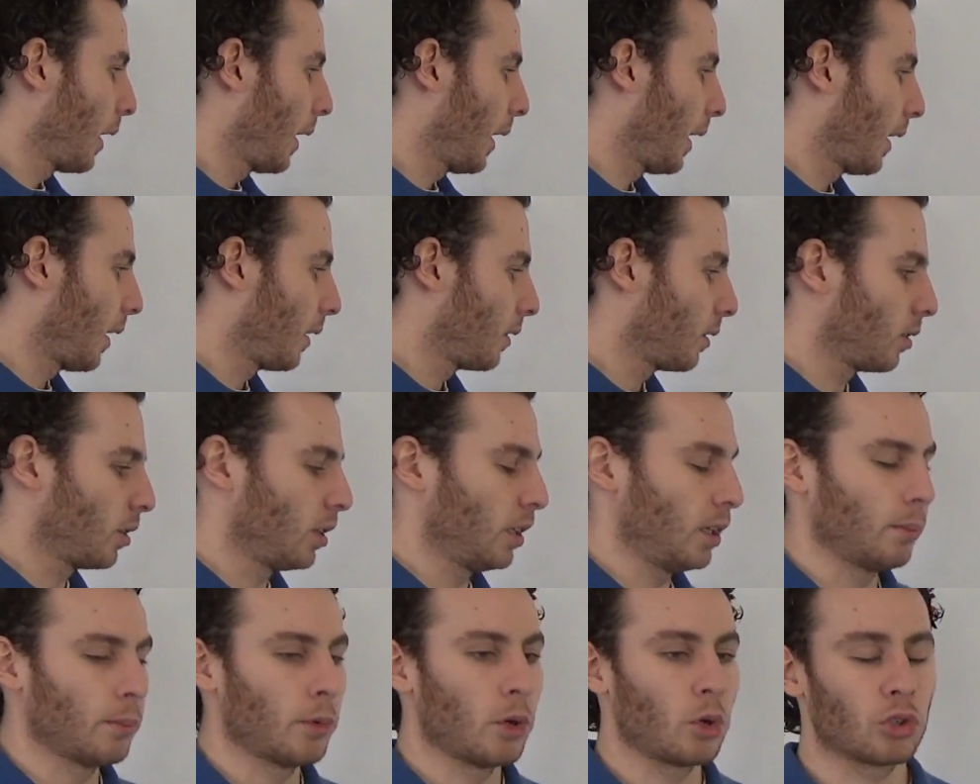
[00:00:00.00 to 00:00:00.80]
and
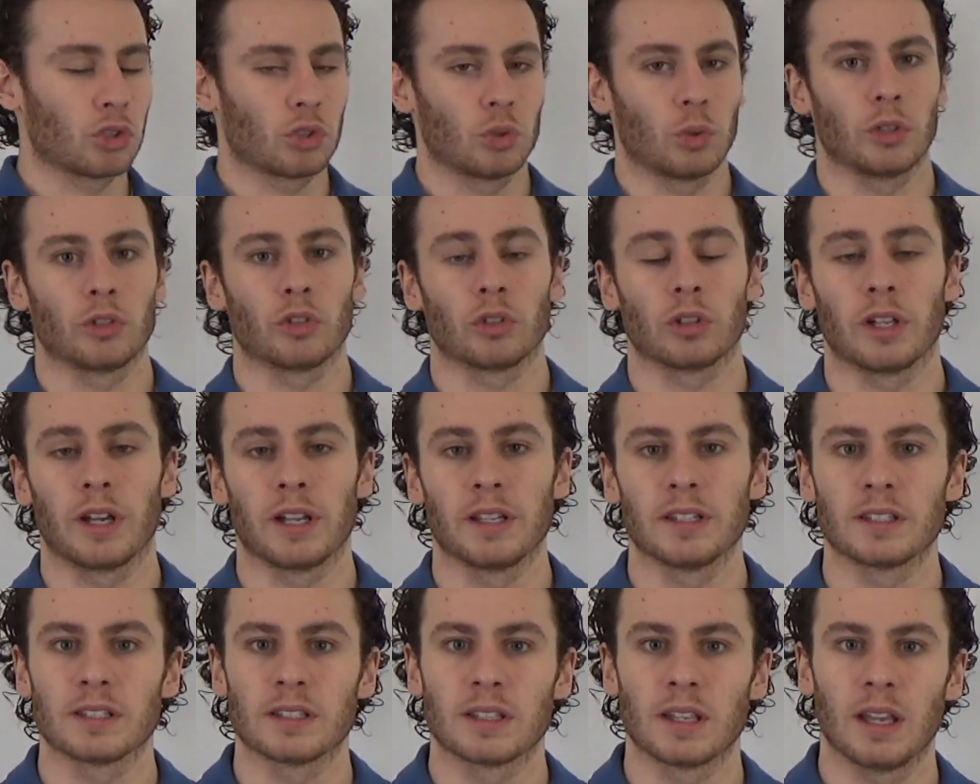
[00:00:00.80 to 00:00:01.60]
the emotional
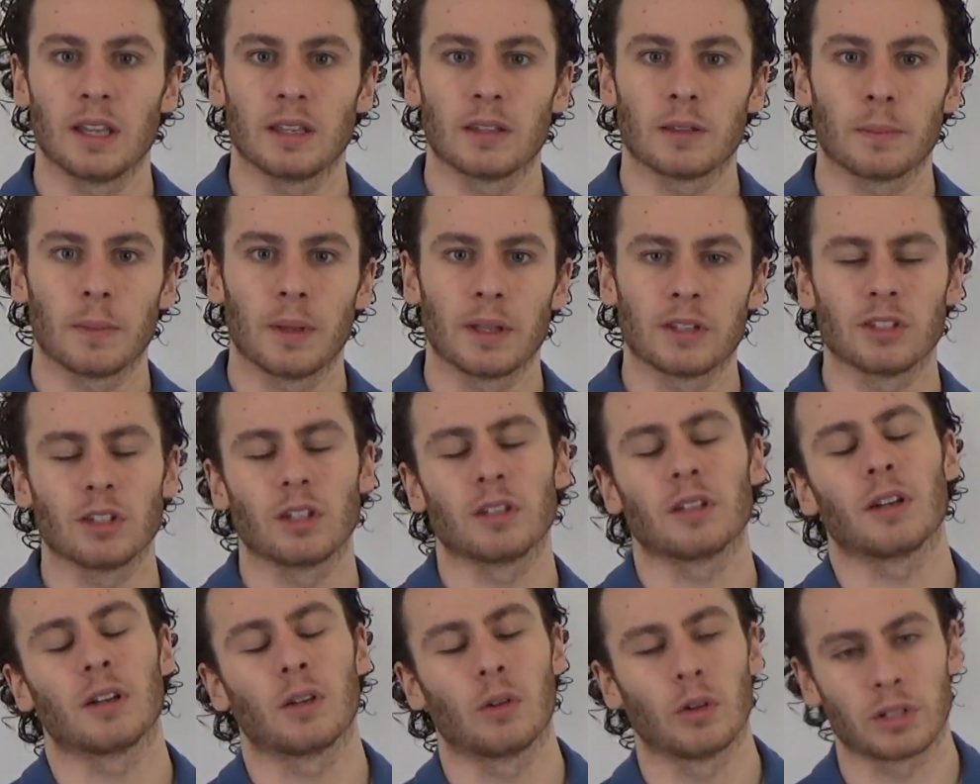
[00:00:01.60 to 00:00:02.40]
underlying state, it's
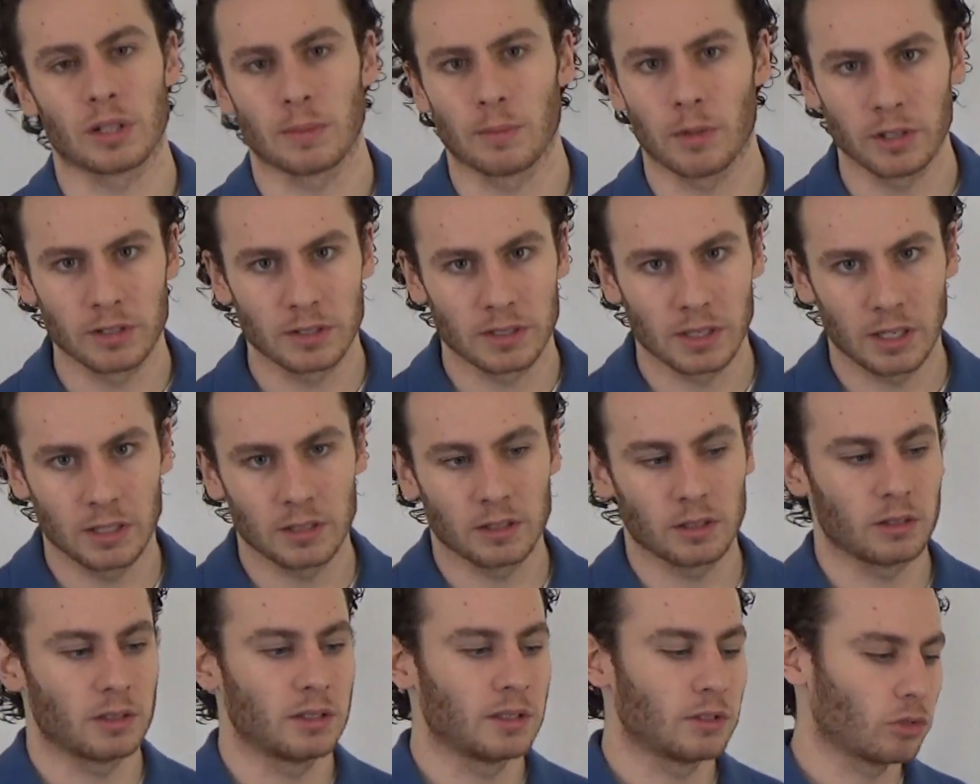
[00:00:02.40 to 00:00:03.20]
not, of course, I'm not saying